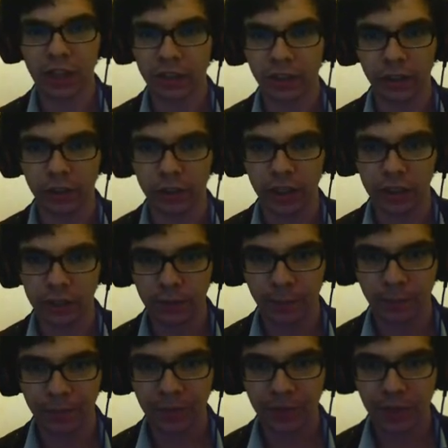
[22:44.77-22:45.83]
anything on it.
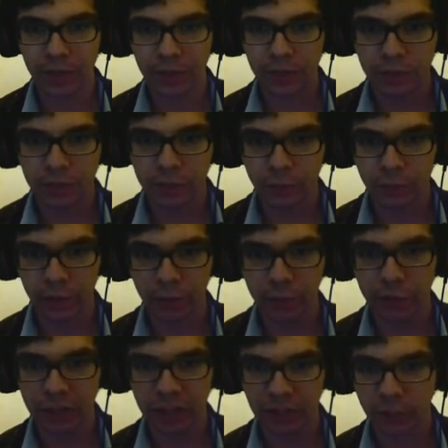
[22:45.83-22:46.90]
So then we
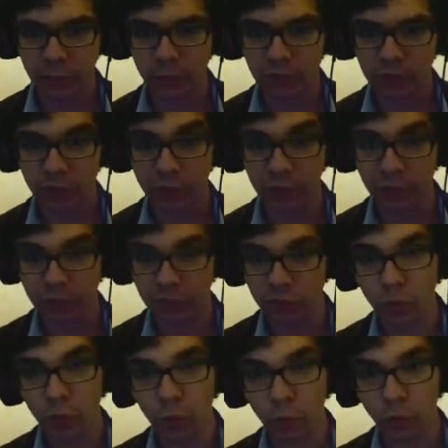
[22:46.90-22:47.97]
just have to walk through these
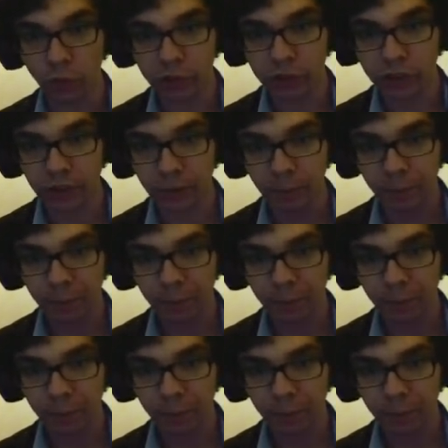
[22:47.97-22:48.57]
doors